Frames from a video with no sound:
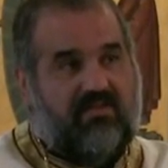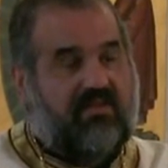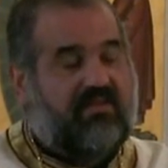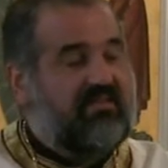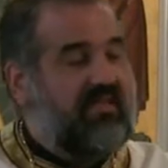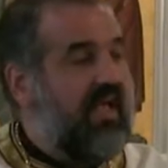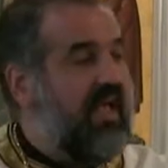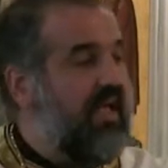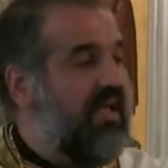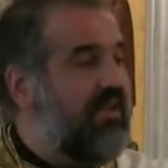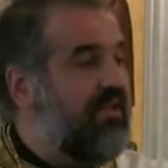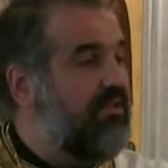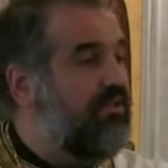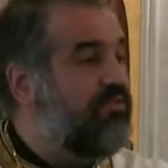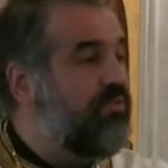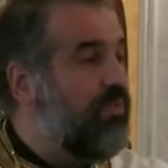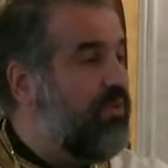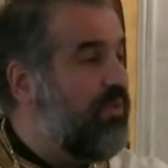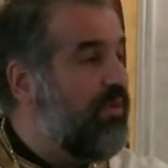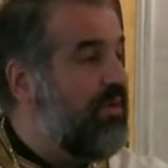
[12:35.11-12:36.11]
The society
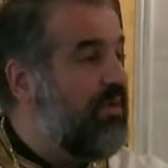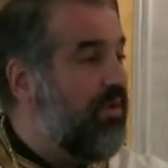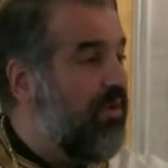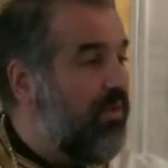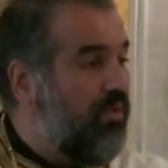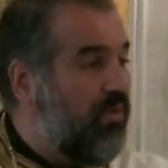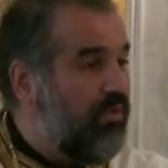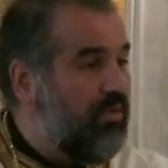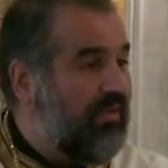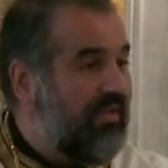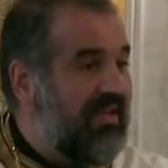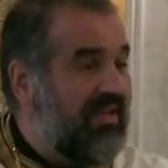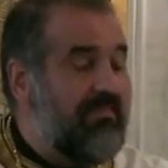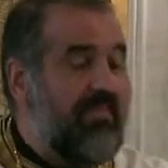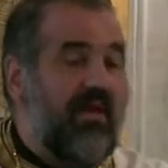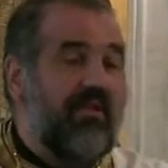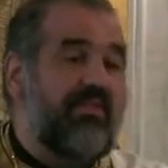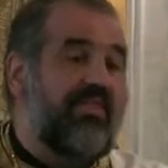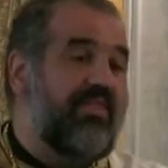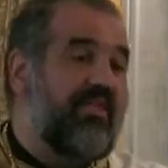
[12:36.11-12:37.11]
is worried only
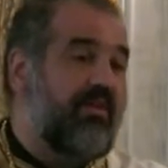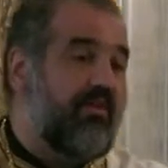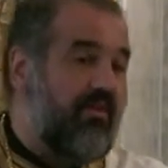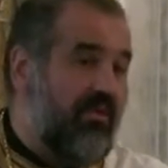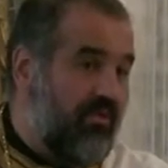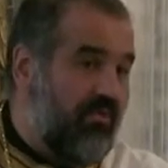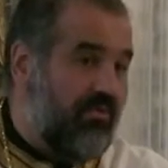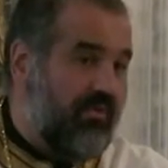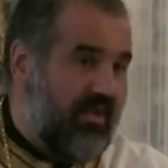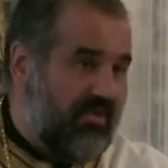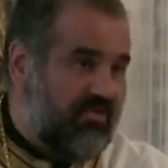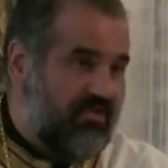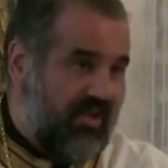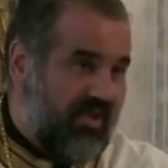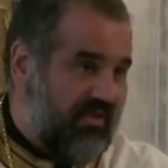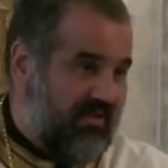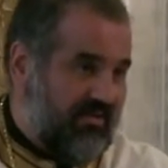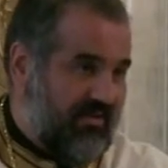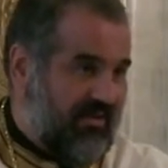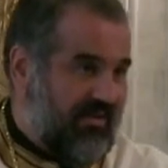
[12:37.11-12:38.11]
about their own
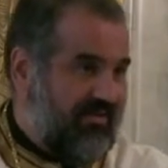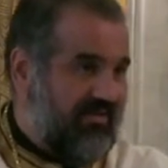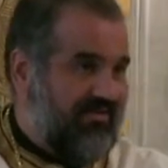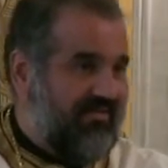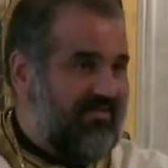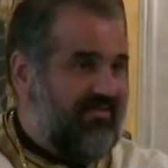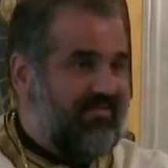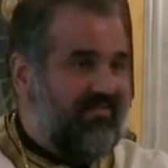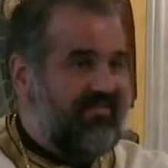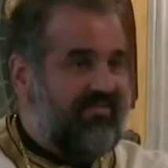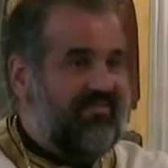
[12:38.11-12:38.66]
agenda,